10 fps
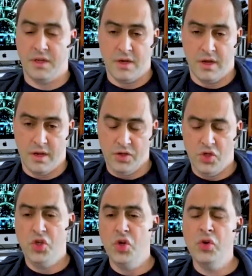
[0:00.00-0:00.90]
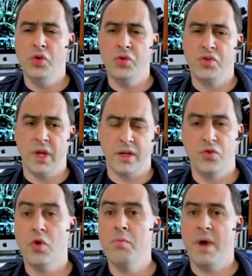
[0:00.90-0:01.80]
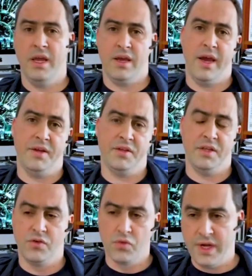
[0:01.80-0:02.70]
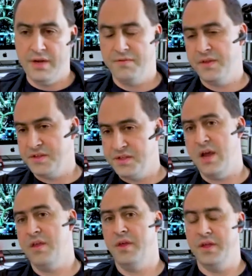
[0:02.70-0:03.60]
a huge, like, traumatic case. There's grief, there's death,